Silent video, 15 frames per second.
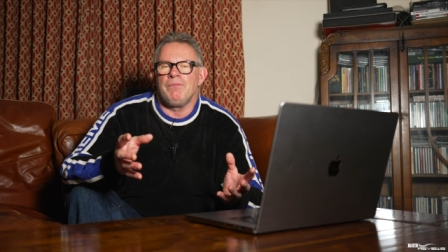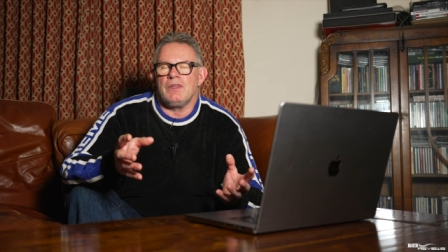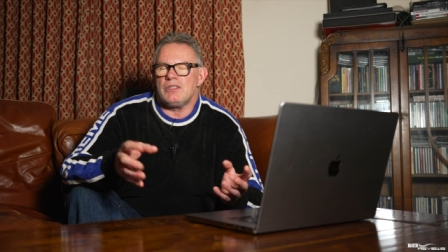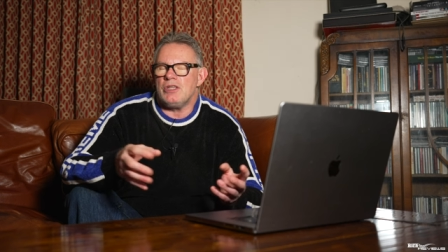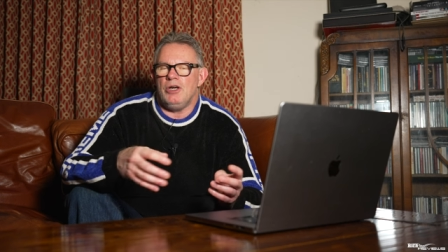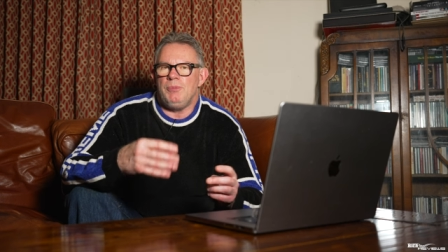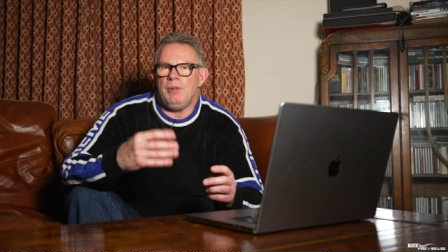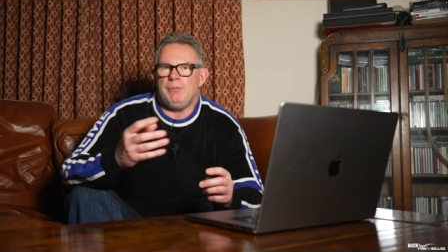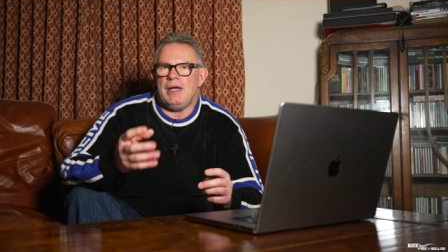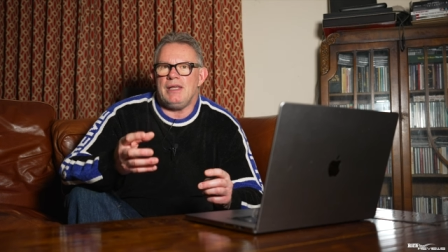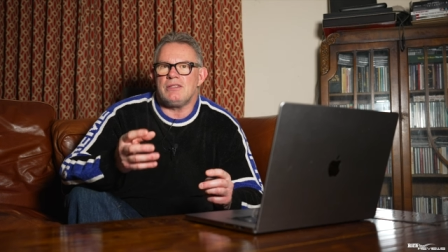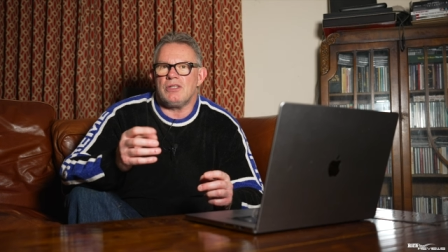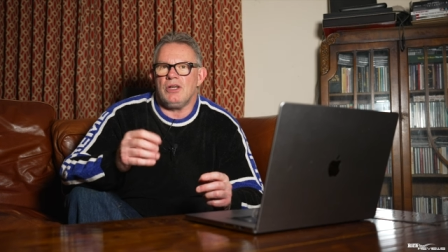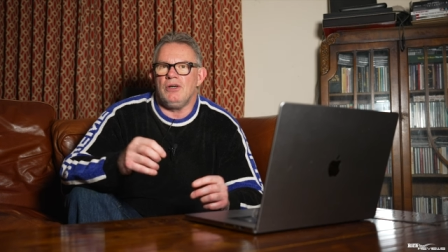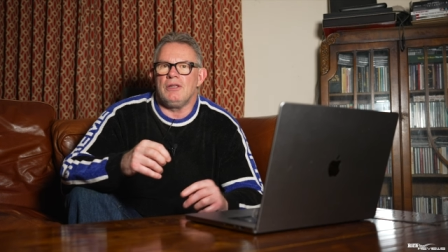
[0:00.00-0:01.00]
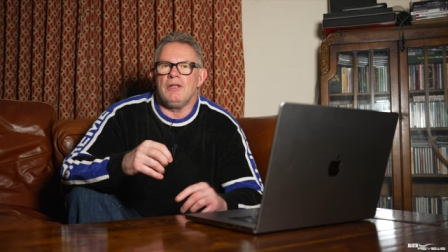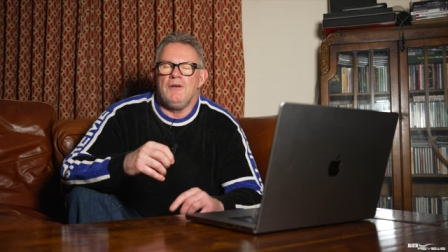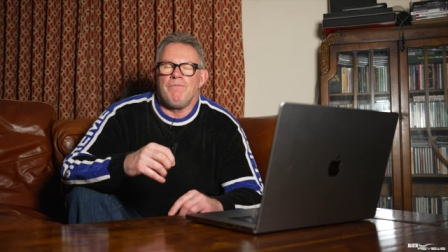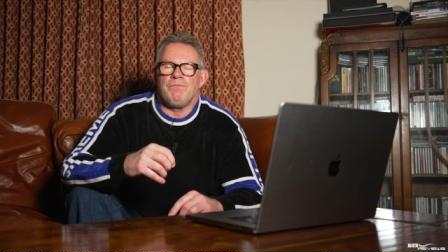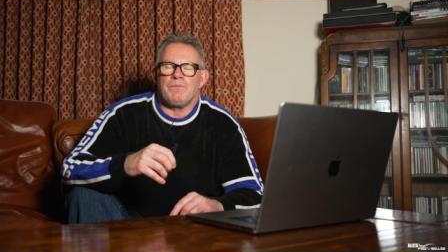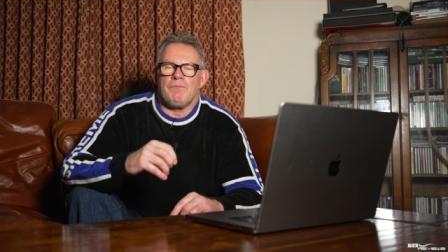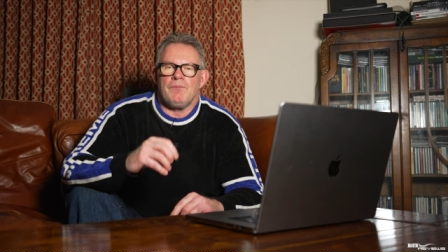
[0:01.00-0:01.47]
So it would be based on
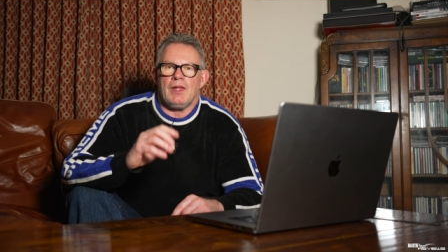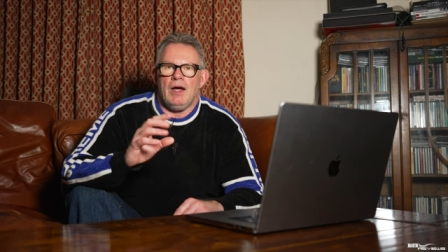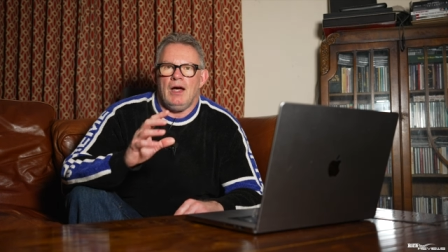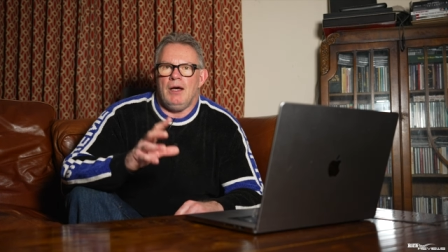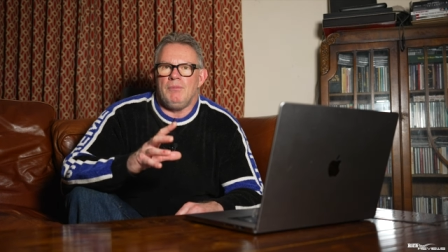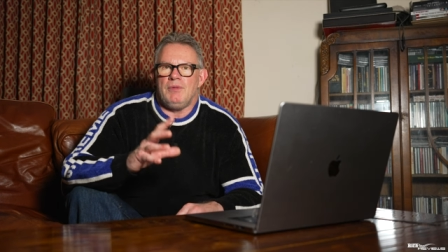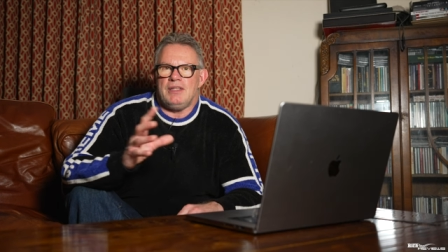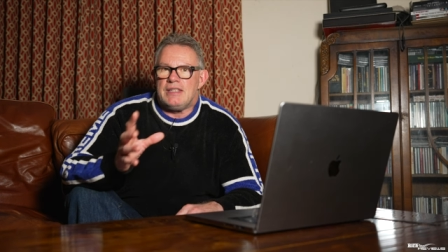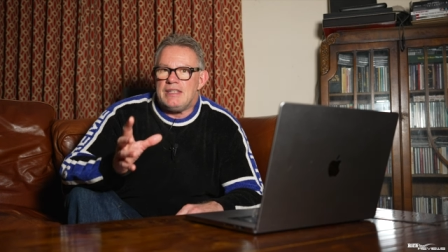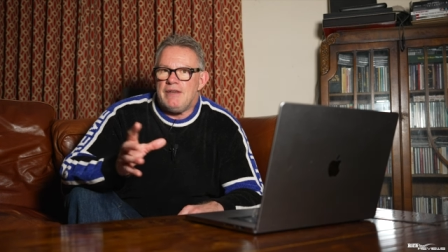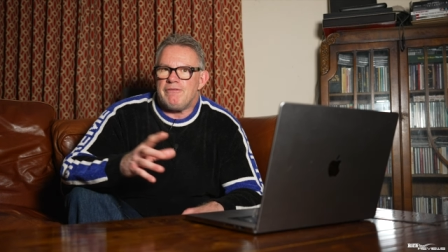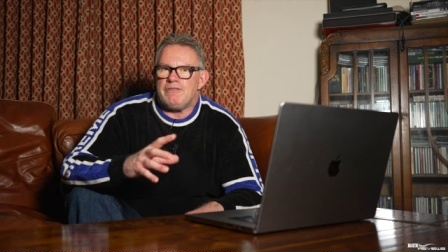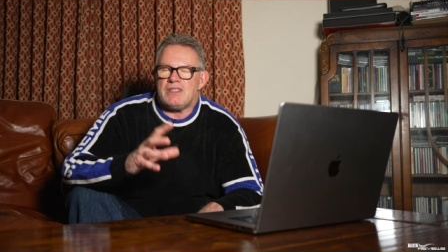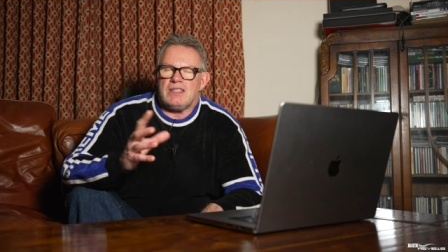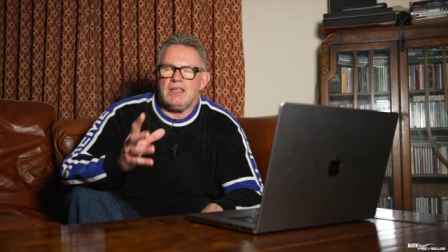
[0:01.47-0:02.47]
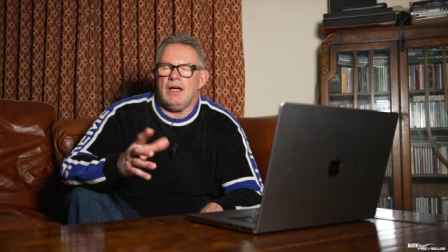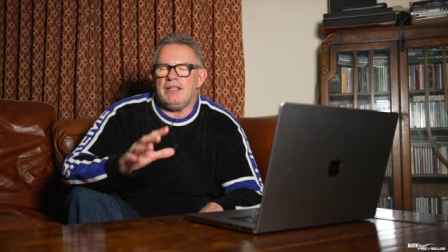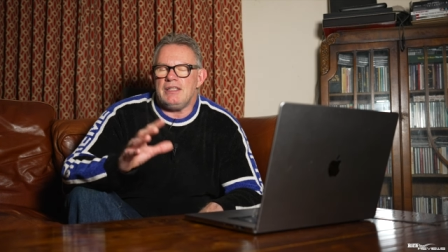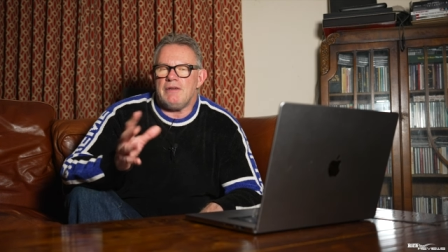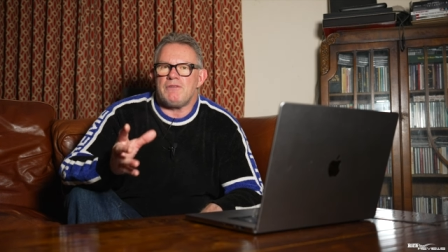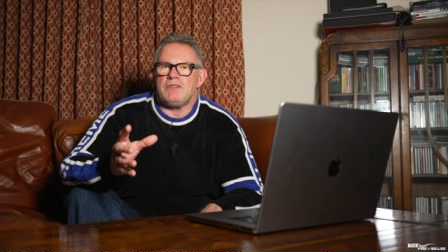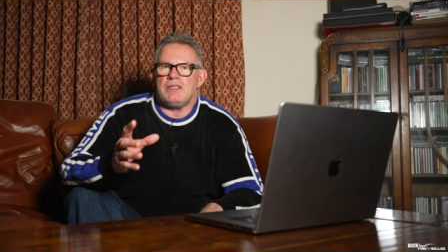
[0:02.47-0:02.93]
um, the diff
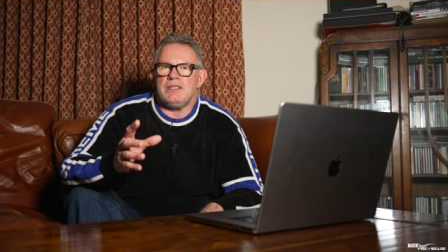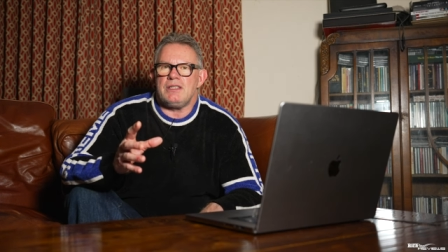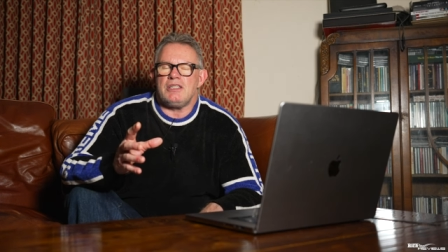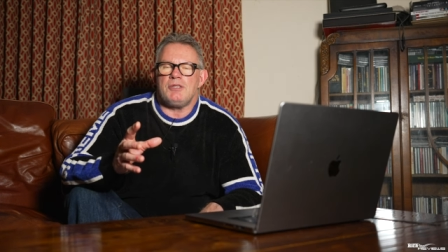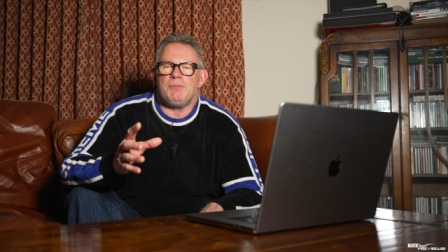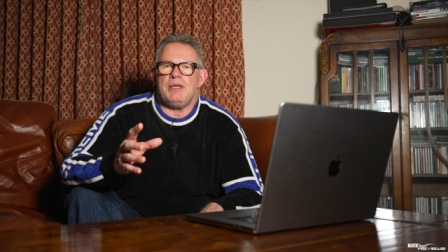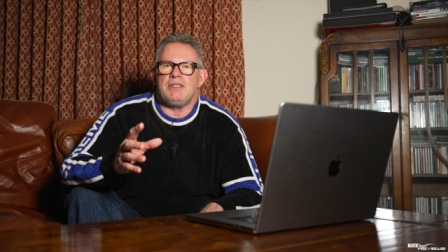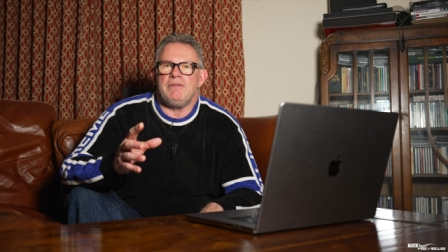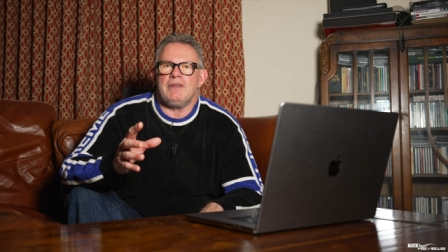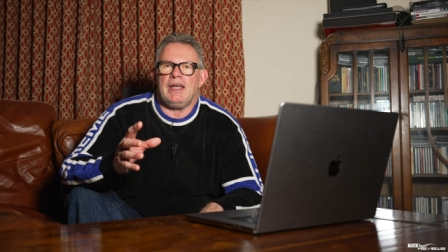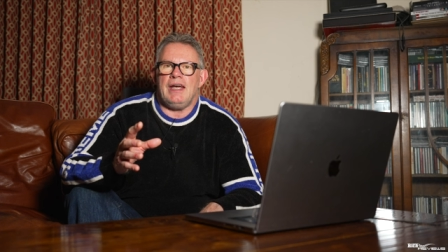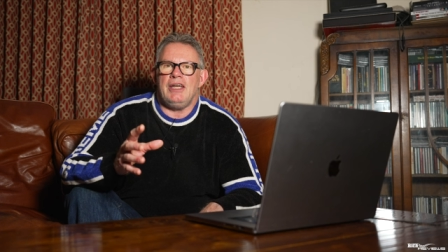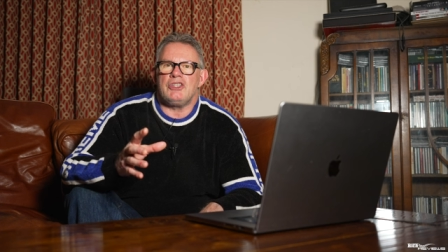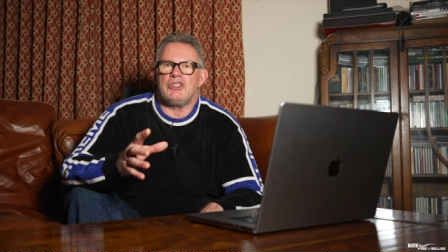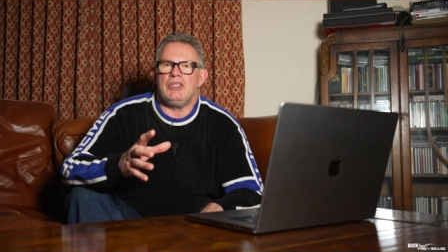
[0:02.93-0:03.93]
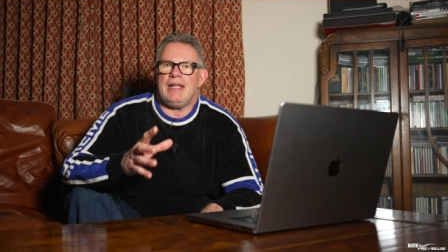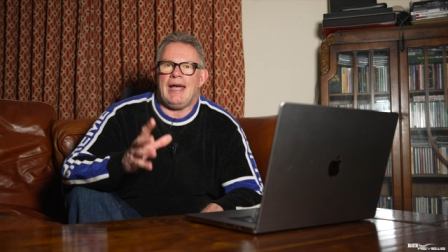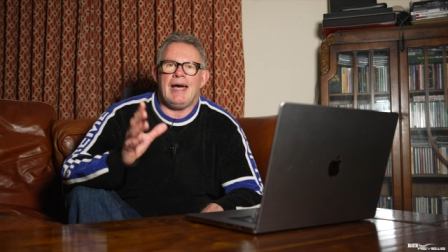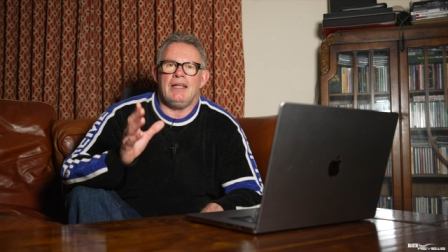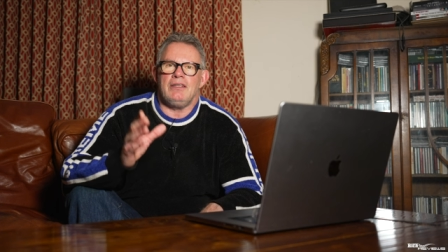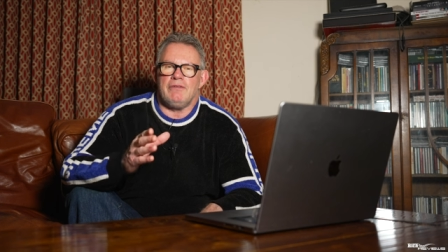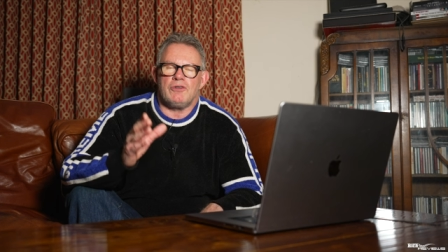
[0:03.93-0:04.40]
slight differences in specification
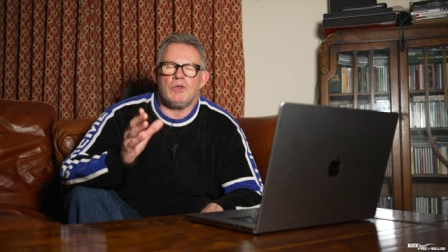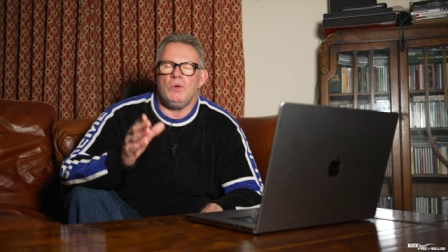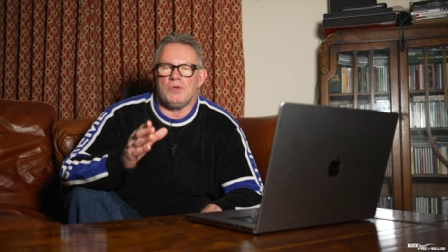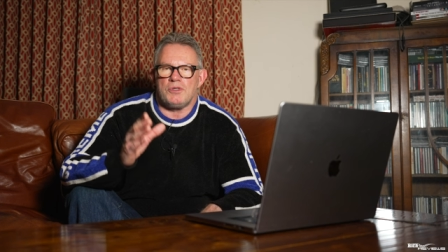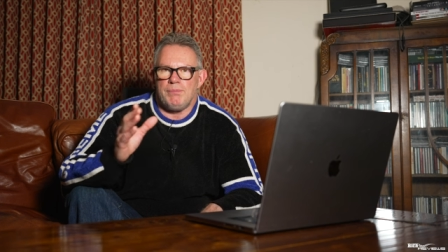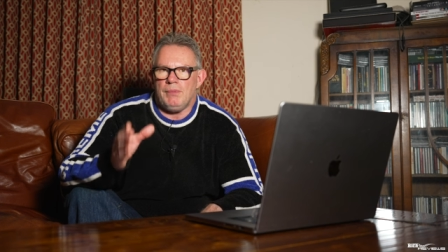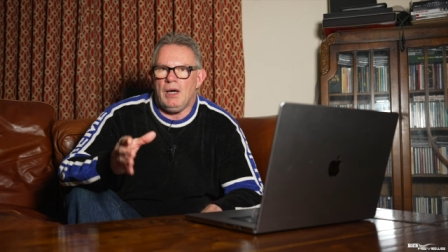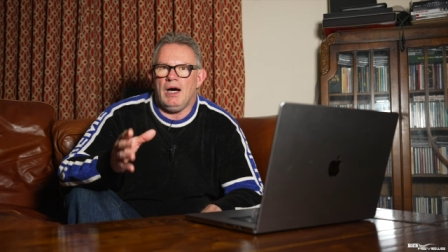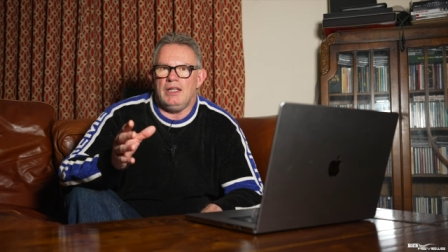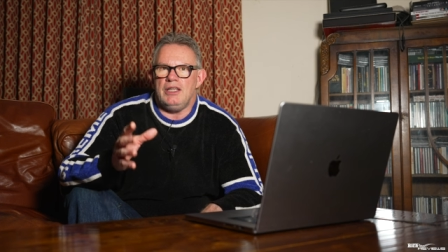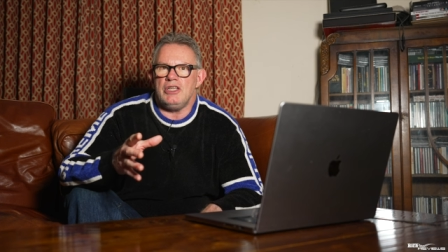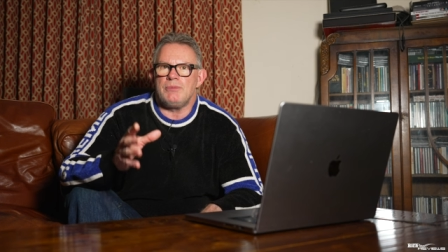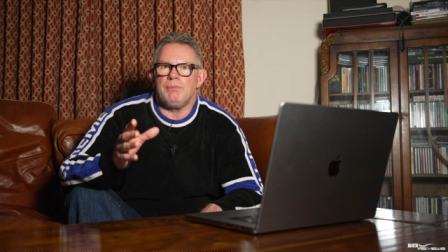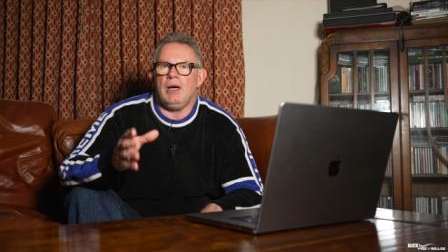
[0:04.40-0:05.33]
and, of course, mileage.